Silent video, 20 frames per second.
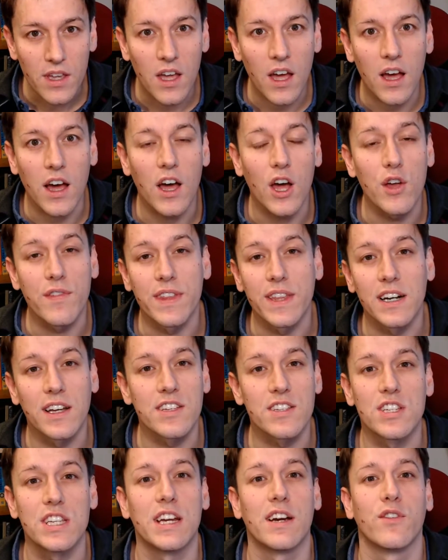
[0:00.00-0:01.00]
Over the
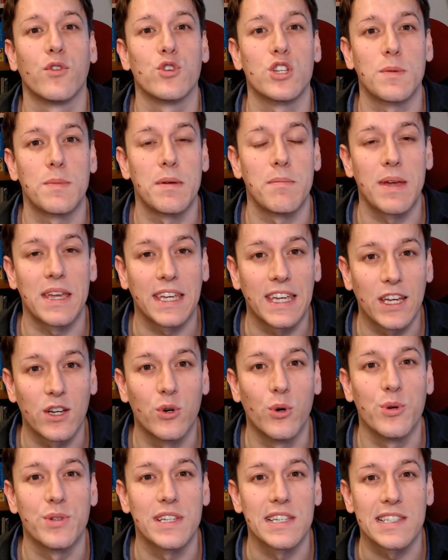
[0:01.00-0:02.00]
last year, I've also been making
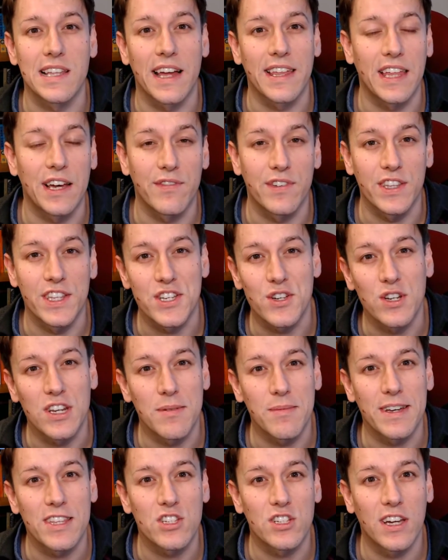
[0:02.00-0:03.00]
courses like that for the
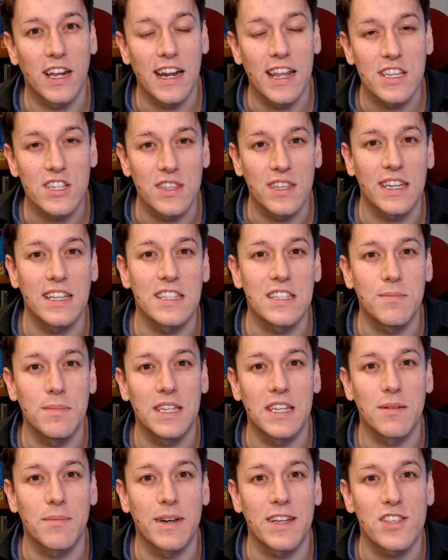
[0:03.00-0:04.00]
Junior Maths Challenge and the
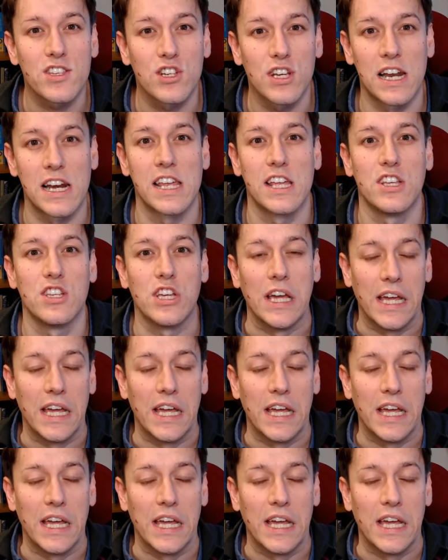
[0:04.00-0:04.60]
Intermediate Maths Challenge,